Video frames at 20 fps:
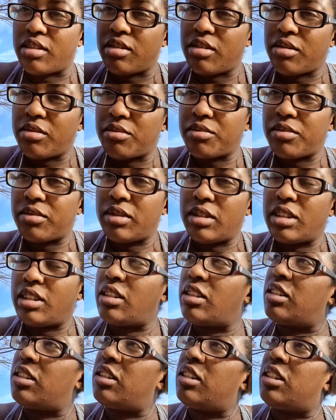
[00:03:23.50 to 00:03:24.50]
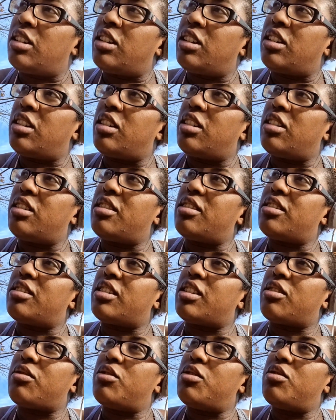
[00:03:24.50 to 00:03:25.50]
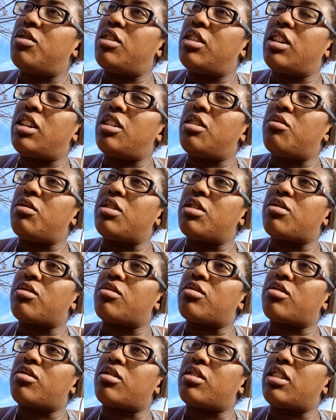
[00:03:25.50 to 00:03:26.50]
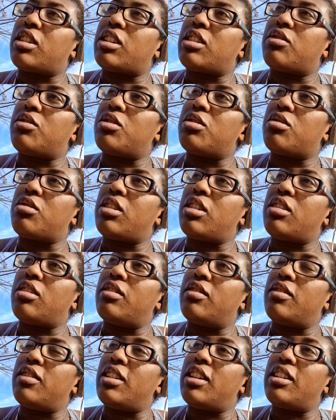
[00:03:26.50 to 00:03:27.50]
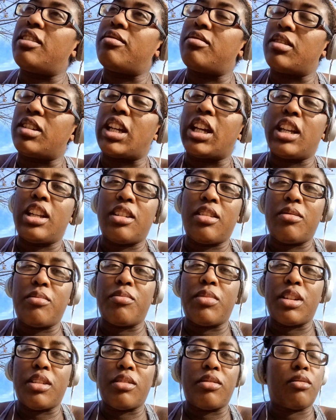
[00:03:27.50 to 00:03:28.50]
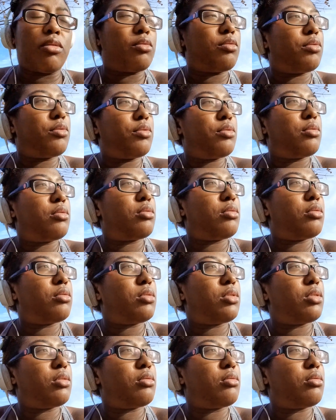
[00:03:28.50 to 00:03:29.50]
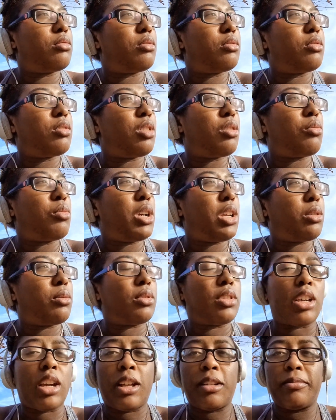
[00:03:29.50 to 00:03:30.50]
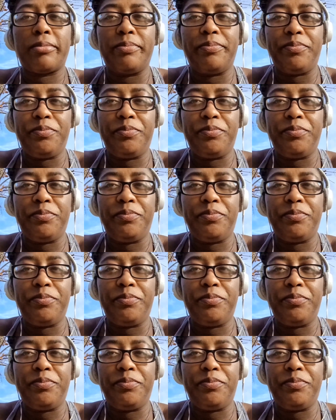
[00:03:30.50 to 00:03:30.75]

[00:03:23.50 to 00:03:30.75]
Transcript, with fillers: you know if you've done any research on that, if you're any bit of awake with that,